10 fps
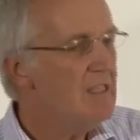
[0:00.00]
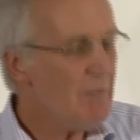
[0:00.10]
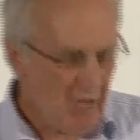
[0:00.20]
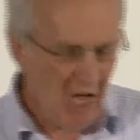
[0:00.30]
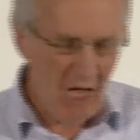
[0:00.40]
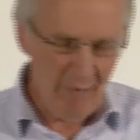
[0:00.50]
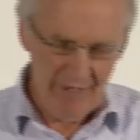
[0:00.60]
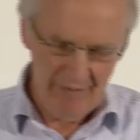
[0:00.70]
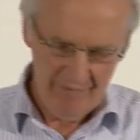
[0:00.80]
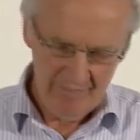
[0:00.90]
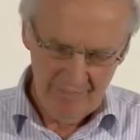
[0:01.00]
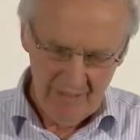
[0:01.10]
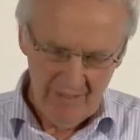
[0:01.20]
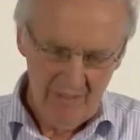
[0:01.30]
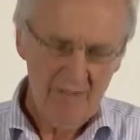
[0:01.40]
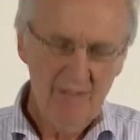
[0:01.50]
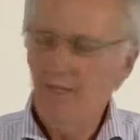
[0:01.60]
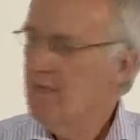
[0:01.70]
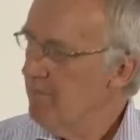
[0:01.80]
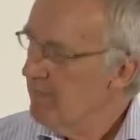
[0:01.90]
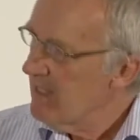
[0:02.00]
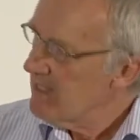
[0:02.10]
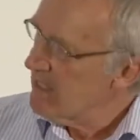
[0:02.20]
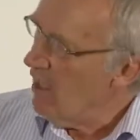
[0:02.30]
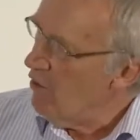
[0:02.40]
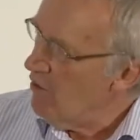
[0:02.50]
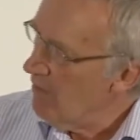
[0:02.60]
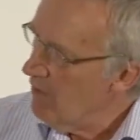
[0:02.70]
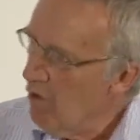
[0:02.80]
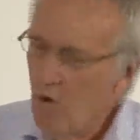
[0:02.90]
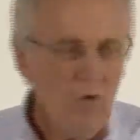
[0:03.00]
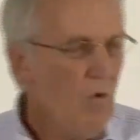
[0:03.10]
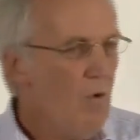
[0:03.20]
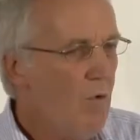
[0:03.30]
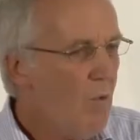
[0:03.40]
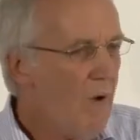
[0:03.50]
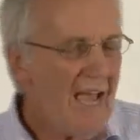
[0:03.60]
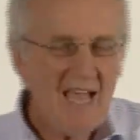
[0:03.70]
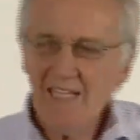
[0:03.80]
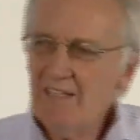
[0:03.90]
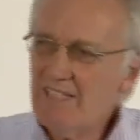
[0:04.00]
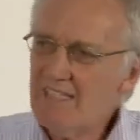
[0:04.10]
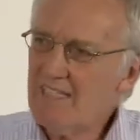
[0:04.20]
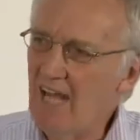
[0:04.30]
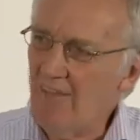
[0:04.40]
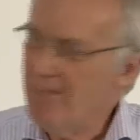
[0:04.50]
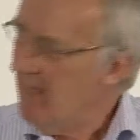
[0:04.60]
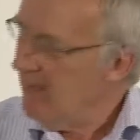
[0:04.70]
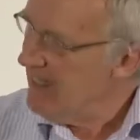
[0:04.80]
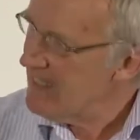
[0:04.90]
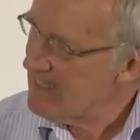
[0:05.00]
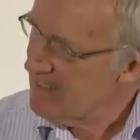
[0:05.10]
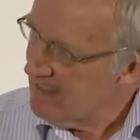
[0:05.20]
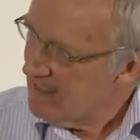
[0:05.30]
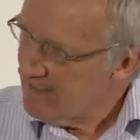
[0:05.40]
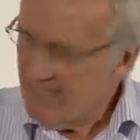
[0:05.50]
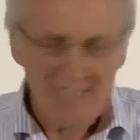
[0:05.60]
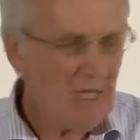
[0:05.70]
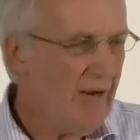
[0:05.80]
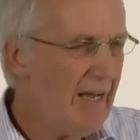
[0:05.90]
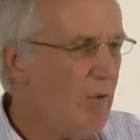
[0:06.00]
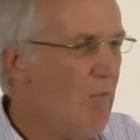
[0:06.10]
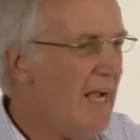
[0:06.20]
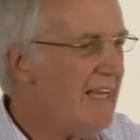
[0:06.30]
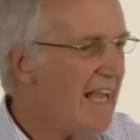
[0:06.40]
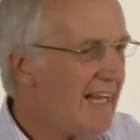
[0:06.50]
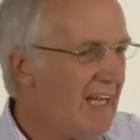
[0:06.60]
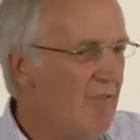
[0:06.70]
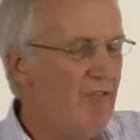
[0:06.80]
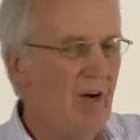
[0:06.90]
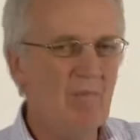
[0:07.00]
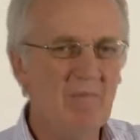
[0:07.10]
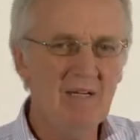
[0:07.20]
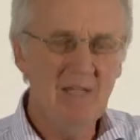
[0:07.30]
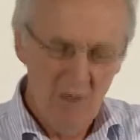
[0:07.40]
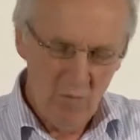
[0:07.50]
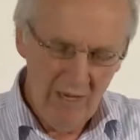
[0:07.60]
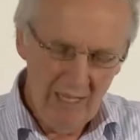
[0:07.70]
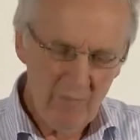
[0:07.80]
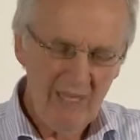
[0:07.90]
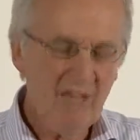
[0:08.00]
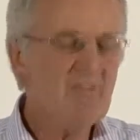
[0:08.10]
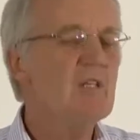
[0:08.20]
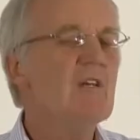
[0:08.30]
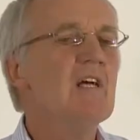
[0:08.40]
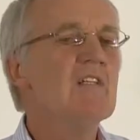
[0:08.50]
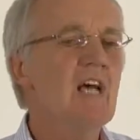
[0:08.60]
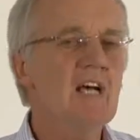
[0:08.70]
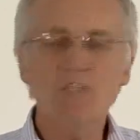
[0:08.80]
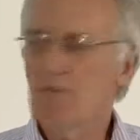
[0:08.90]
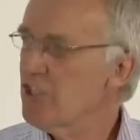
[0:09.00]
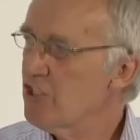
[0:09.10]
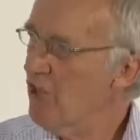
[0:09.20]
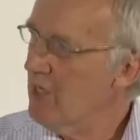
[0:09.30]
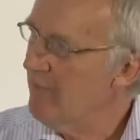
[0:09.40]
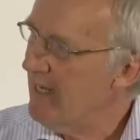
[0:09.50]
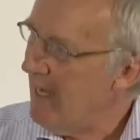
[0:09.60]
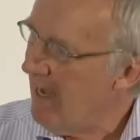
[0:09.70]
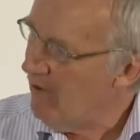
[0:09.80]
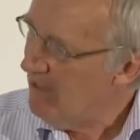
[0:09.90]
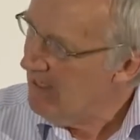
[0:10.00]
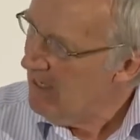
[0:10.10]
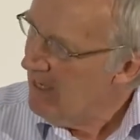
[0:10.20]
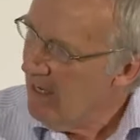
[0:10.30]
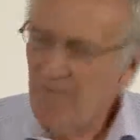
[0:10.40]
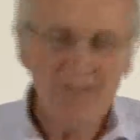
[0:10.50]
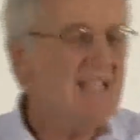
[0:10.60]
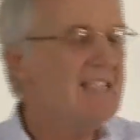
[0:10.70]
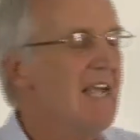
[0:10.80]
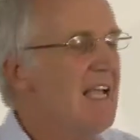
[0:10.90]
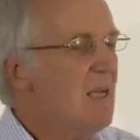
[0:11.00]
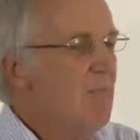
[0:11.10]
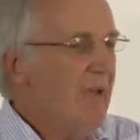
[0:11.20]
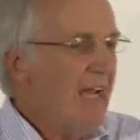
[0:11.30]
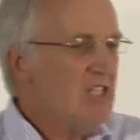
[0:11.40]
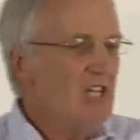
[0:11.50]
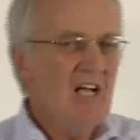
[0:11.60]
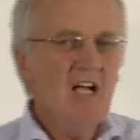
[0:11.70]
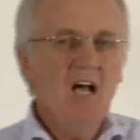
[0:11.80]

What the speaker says: some carbon. So, where did the sun and this disk around it, where did that come from? Well, we have to turn to astronomy now. And this is a picture